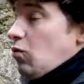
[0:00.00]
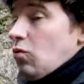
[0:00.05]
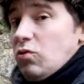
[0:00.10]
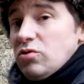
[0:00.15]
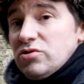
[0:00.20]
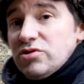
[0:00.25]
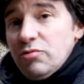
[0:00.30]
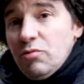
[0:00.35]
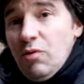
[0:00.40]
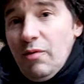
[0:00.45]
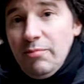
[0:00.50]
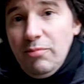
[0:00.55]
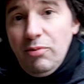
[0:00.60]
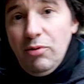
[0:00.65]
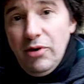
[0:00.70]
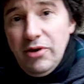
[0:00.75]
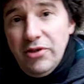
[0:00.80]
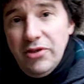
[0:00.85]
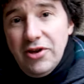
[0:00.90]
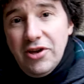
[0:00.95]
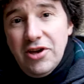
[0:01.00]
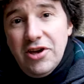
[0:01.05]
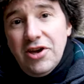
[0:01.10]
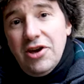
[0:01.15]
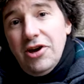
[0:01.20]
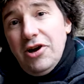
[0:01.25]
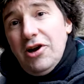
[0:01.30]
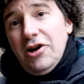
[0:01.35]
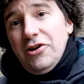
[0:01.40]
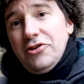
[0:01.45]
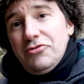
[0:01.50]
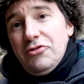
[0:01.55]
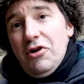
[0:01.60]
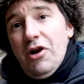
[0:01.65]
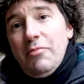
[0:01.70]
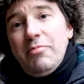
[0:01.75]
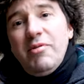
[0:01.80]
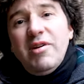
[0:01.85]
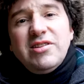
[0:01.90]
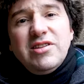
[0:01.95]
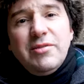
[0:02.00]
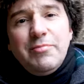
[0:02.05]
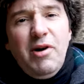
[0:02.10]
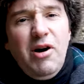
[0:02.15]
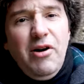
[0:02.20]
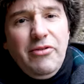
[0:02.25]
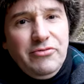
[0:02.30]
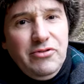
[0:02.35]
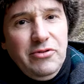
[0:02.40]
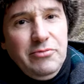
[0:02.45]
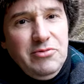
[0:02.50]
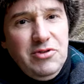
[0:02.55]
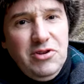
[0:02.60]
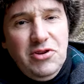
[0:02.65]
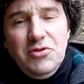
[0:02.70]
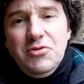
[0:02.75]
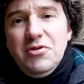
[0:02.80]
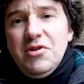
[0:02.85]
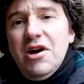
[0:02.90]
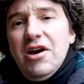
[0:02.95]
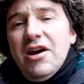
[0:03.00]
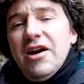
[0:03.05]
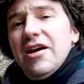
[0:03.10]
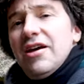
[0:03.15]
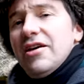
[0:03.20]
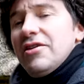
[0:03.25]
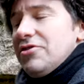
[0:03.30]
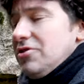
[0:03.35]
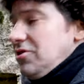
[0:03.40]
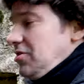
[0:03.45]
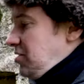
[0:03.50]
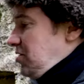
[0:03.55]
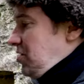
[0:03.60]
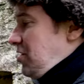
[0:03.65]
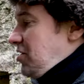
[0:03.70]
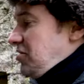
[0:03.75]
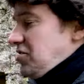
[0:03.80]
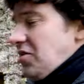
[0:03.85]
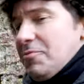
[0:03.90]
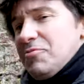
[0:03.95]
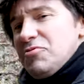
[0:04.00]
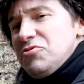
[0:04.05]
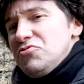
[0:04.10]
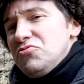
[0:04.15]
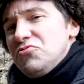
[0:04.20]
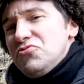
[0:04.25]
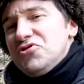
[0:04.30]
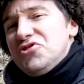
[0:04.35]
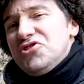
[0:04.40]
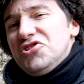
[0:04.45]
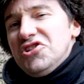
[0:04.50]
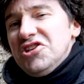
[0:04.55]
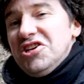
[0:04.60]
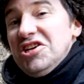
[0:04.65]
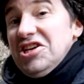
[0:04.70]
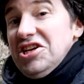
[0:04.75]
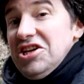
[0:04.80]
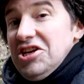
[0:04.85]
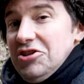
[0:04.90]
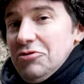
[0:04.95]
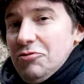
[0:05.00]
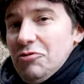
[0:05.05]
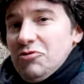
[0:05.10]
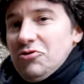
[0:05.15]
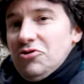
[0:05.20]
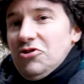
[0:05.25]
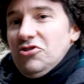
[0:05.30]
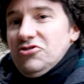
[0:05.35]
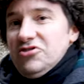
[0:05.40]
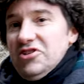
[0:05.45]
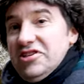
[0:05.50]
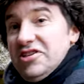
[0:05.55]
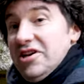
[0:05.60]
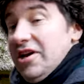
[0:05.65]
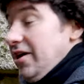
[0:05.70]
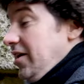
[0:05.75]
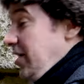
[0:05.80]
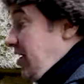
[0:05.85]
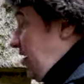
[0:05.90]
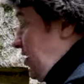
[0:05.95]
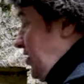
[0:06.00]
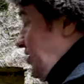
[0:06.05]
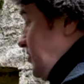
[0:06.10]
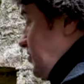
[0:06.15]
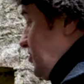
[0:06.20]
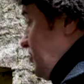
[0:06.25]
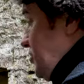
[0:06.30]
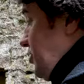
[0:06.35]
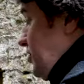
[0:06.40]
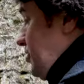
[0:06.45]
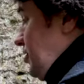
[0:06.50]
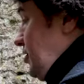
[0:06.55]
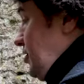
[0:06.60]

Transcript: was at one point the garderobe, that's the bathroom to you and I, the uh, WC, the water closet, and